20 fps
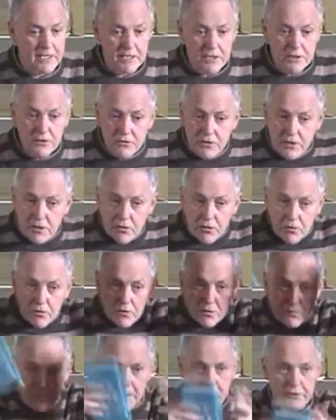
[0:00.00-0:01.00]
including
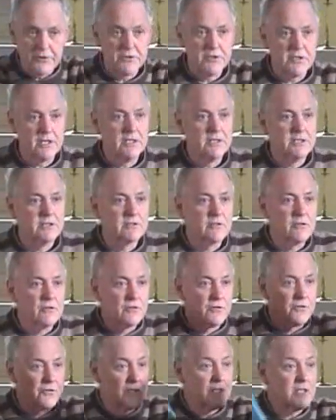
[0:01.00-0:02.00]
all the parasites and
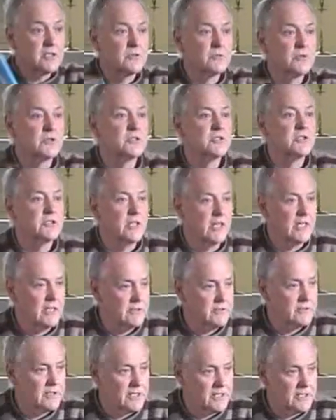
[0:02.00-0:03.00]
all the things which
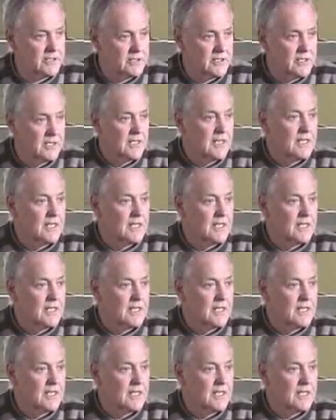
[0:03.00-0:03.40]
generate